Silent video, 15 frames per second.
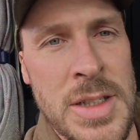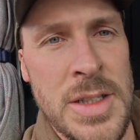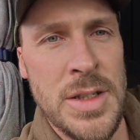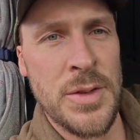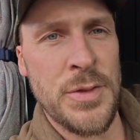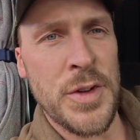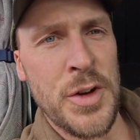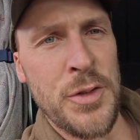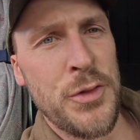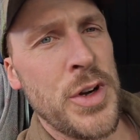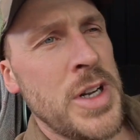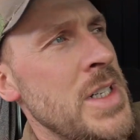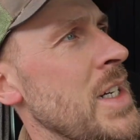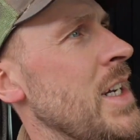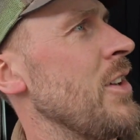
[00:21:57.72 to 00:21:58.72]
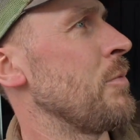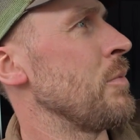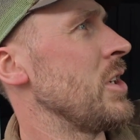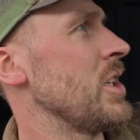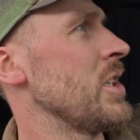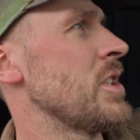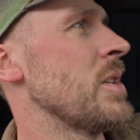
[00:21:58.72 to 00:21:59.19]
do feel free to give
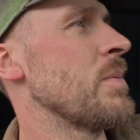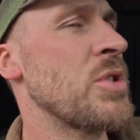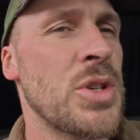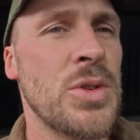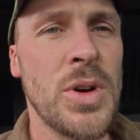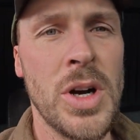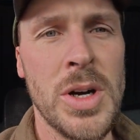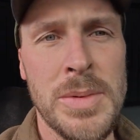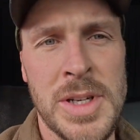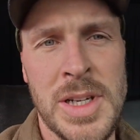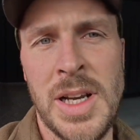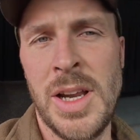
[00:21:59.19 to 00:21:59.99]
me a subscribe and a